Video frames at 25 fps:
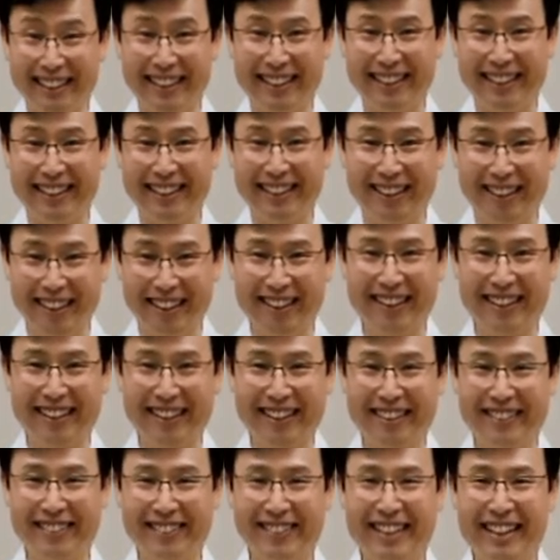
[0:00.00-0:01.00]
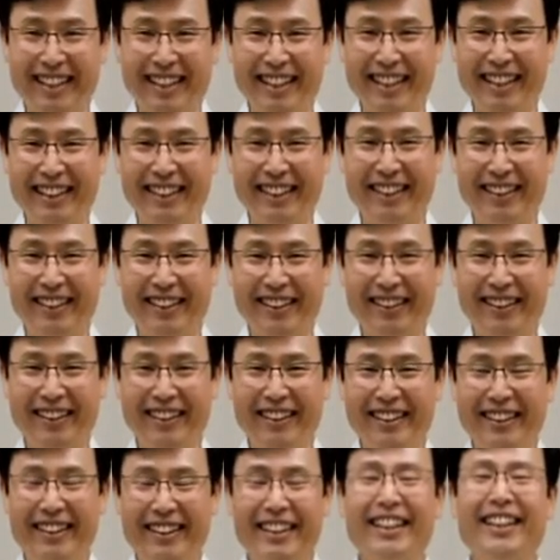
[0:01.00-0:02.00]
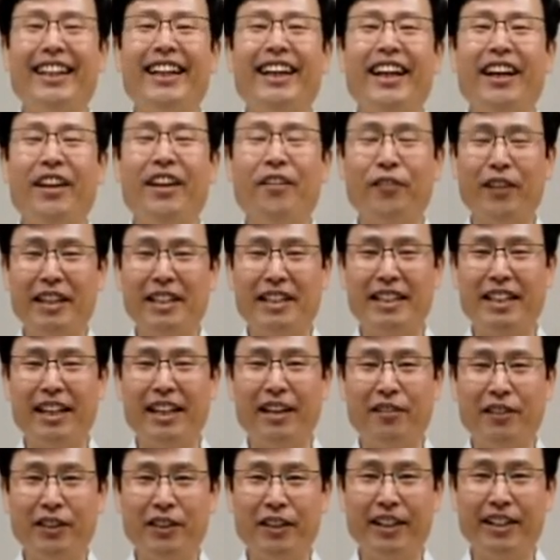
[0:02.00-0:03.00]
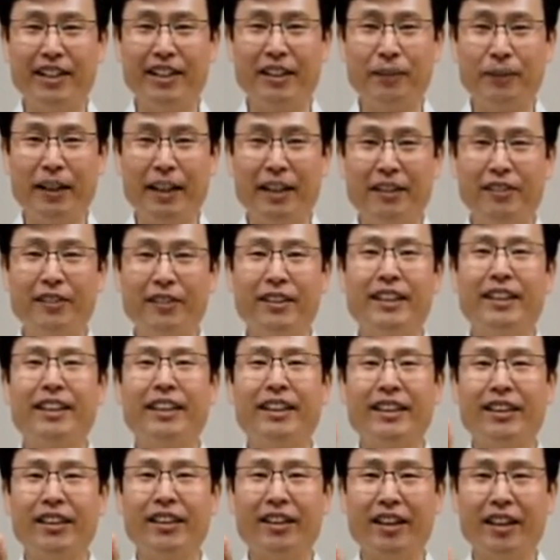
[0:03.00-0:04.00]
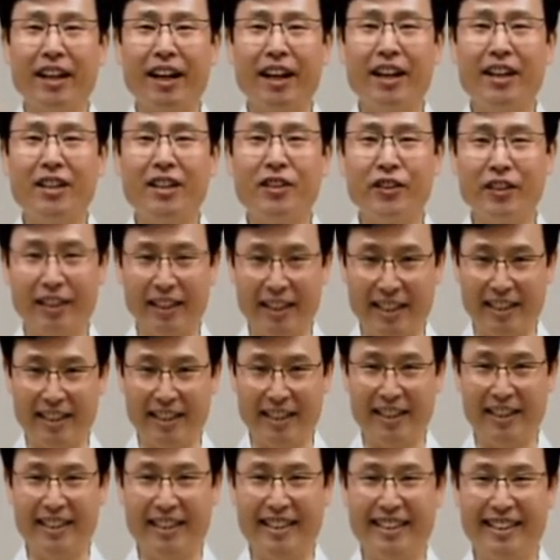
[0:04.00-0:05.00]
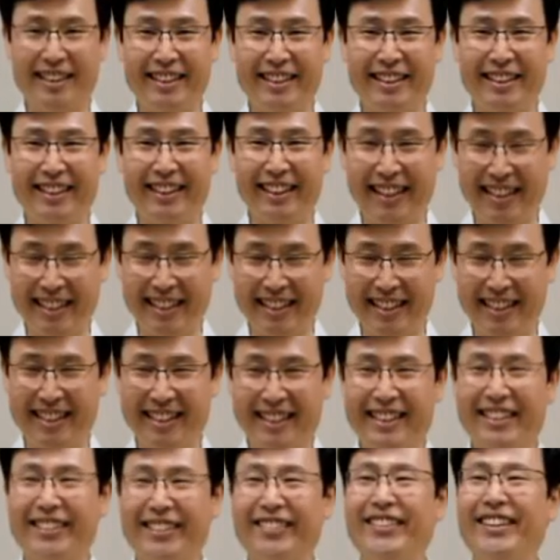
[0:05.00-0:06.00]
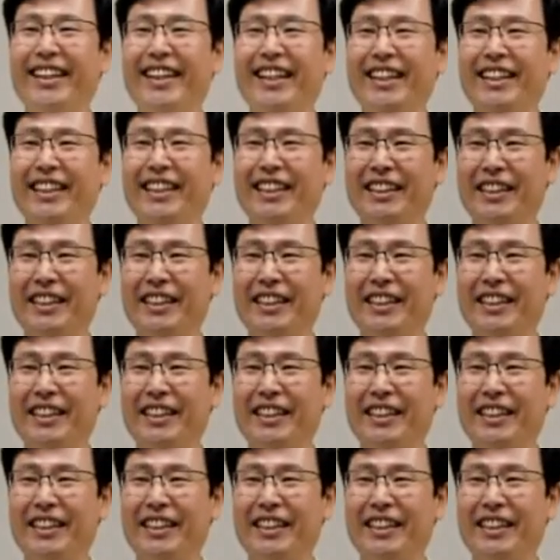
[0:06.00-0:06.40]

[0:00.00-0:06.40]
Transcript: the lungs, right? Lung. And Wednesday, we shared about the large intestines. Yes, great.